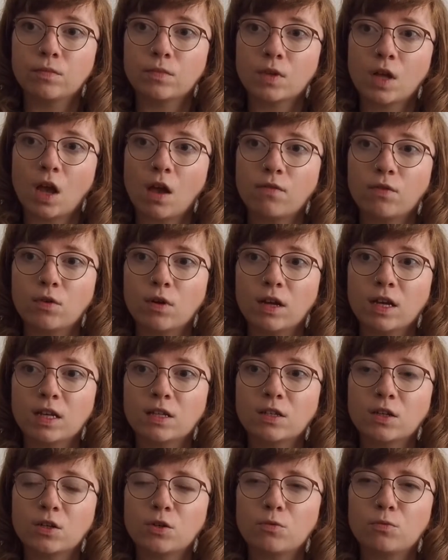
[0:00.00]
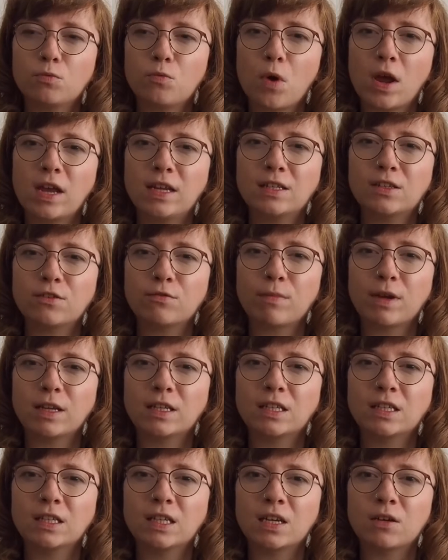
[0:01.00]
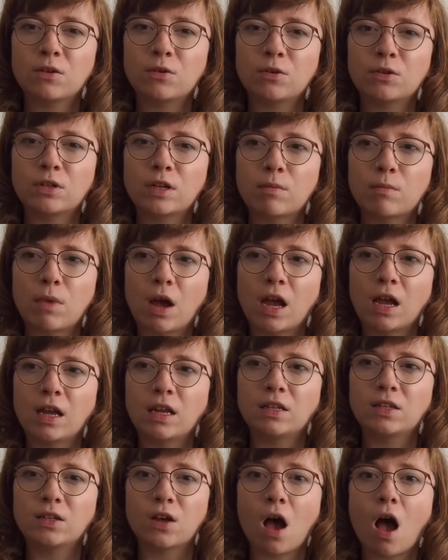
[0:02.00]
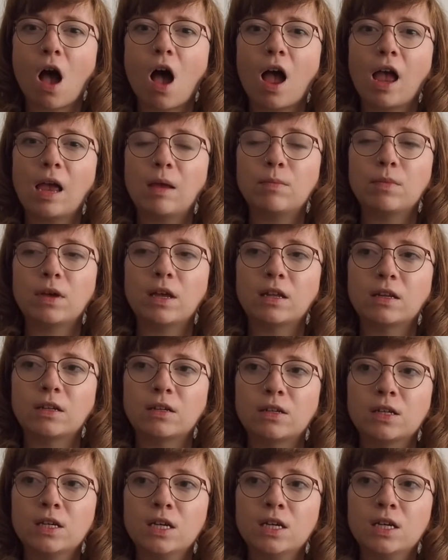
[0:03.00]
I feel like it's such a waste of my skills and my time and